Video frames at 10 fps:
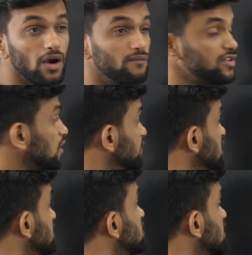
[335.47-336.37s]
Which of
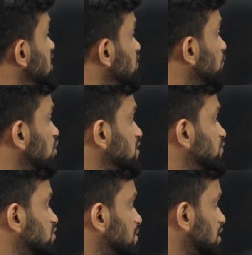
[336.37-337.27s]
these is released when fossil
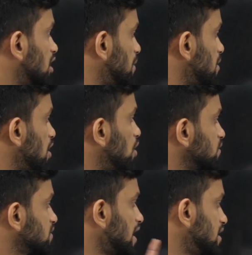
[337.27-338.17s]
fuels are burnt? Carbon
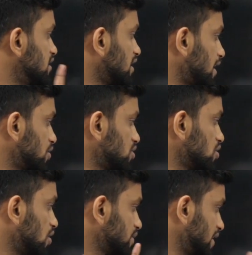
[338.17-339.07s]
dioxide,
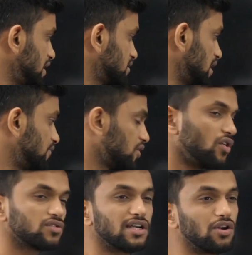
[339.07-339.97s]
nitrogen oxide, sulfur
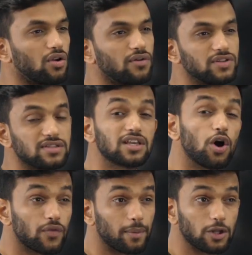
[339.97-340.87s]
oxide, all of these.
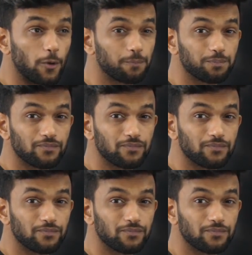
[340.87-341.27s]
Kya hota hai, batao?